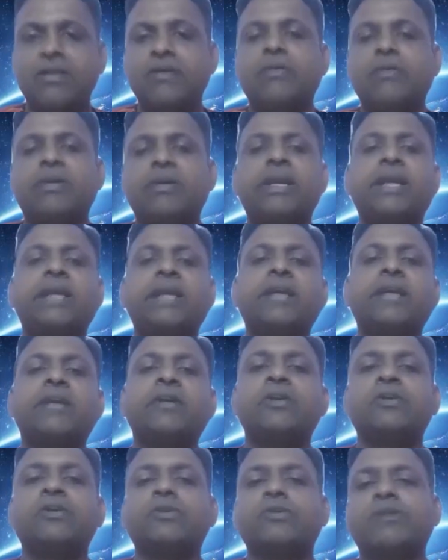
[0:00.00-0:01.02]
Okay.
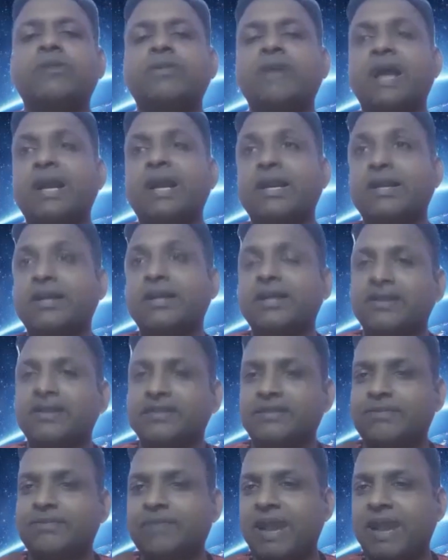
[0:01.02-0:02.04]
So what, and
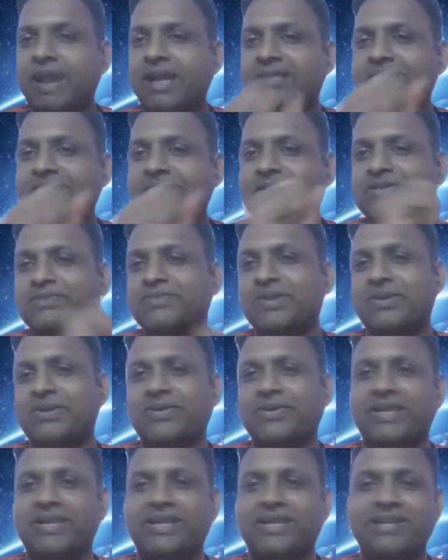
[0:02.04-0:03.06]
the planet is also
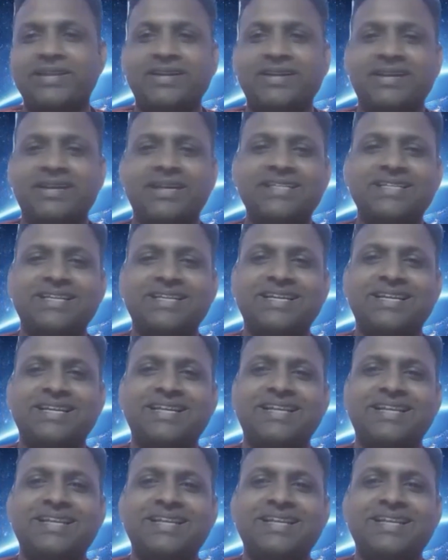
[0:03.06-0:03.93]
Mercury. Understand?